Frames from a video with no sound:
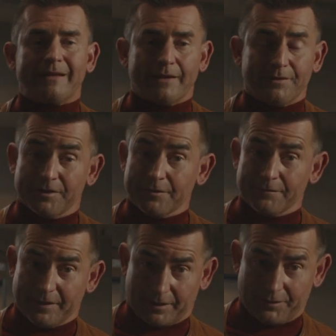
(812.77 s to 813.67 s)
easy to
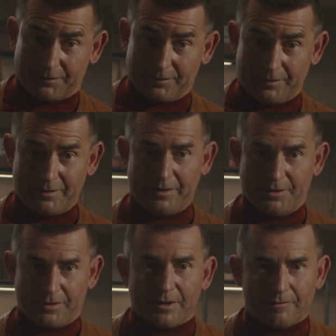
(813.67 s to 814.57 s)
fix, in
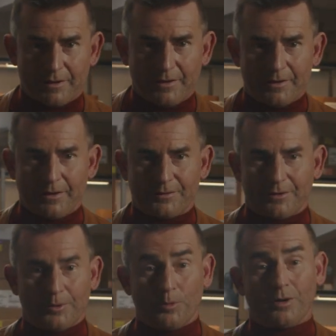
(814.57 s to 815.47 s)
theory. It's a
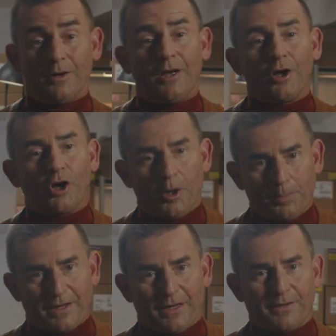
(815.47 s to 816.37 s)
little more
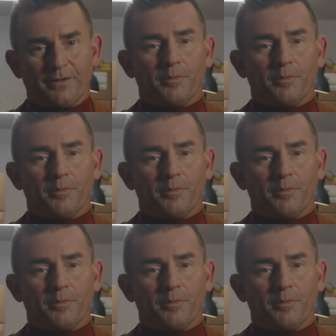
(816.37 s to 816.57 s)
complicated in